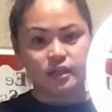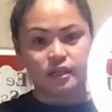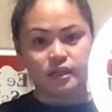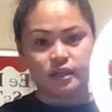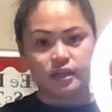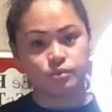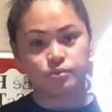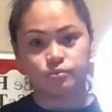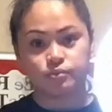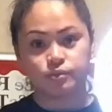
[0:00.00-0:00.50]

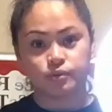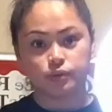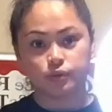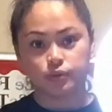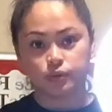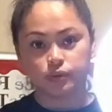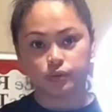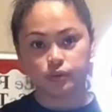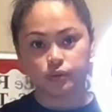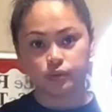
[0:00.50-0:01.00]
And
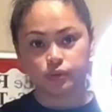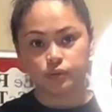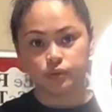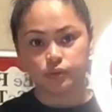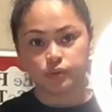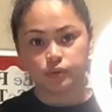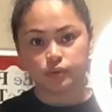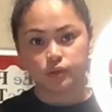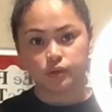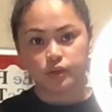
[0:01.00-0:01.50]
blue.
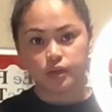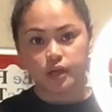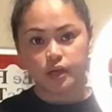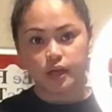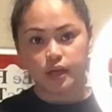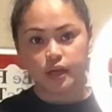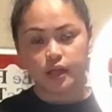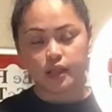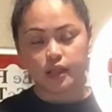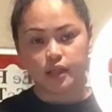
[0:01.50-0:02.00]

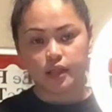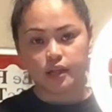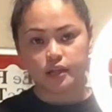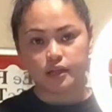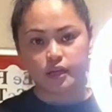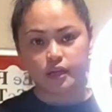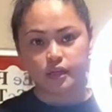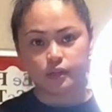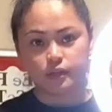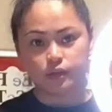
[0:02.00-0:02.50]
And then
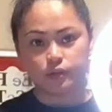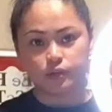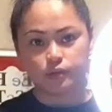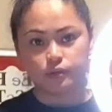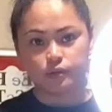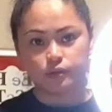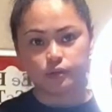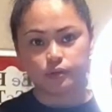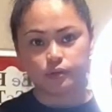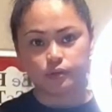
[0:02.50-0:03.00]
yellow.
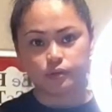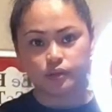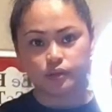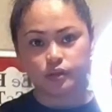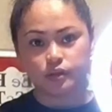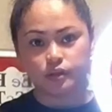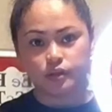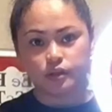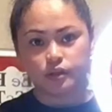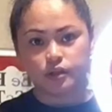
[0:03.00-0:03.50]

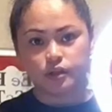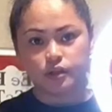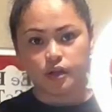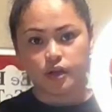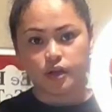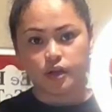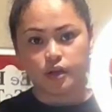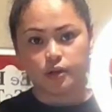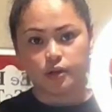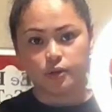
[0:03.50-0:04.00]
I
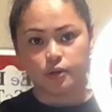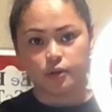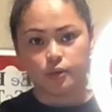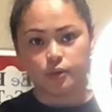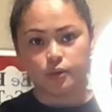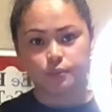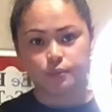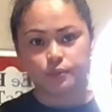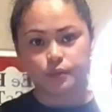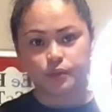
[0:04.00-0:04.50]

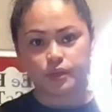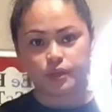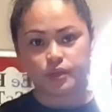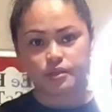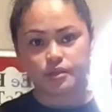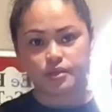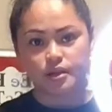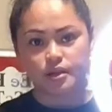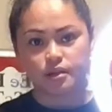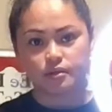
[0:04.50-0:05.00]
hope you can
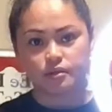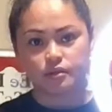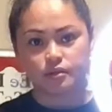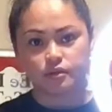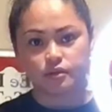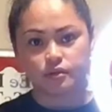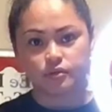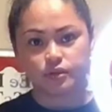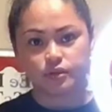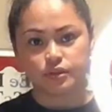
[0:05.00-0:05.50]
tell the
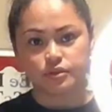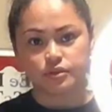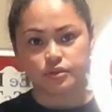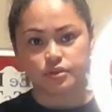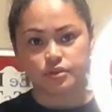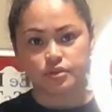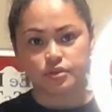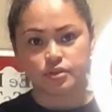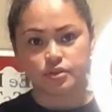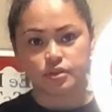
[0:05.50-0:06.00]
difference.
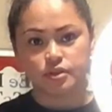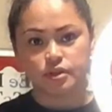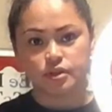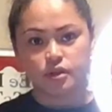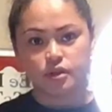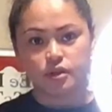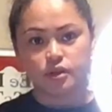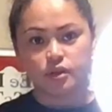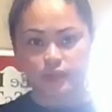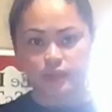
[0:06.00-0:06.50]

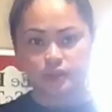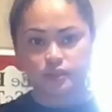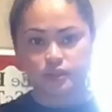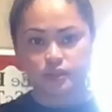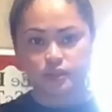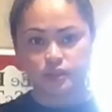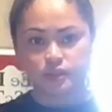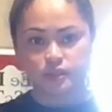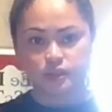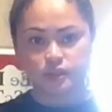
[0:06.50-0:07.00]
White,
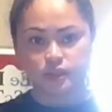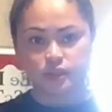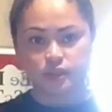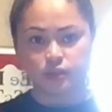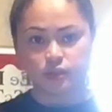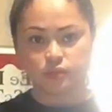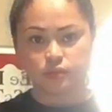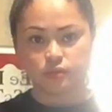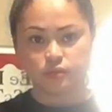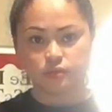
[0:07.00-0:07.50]

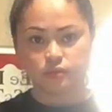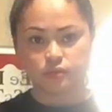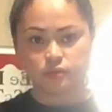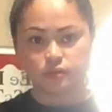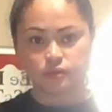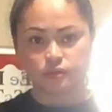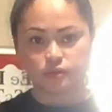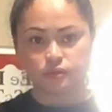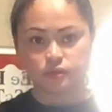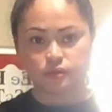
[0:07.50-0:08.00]
yellow,
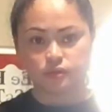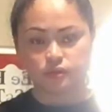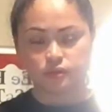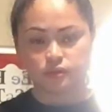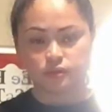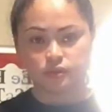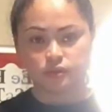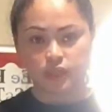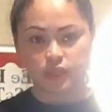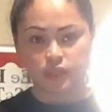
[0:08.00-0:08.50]

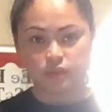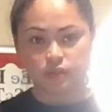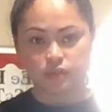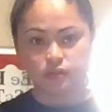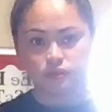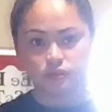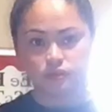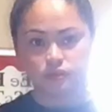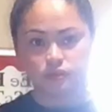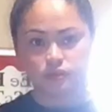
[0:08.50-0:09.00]
yellow,
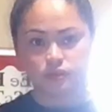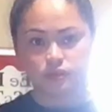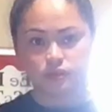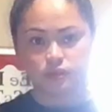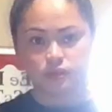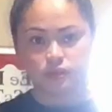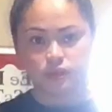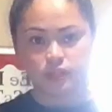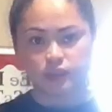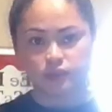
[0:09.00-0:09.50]

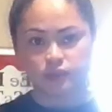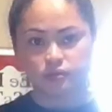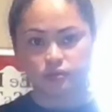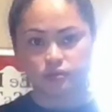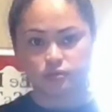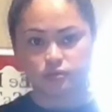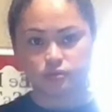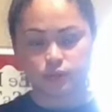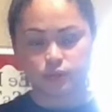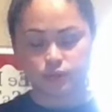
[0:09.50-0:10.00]
white,
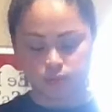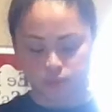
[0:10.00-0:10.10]
blue.